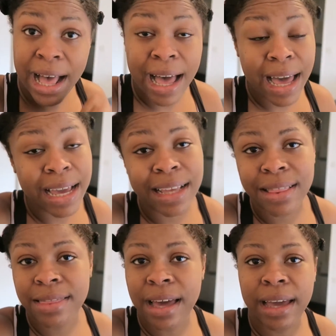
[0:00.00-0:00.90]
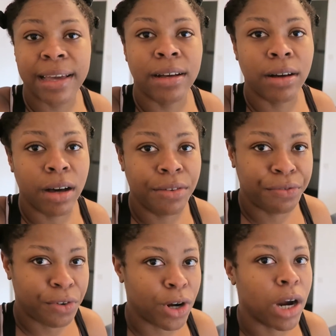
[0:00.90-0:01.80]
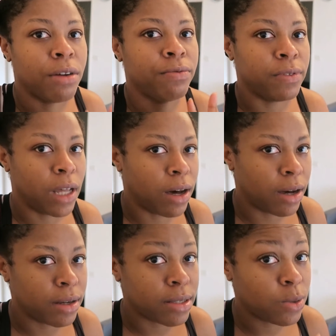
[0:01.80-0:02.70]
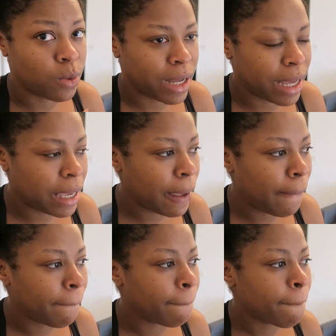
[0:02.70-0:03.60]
I thank God for vlogs. Why?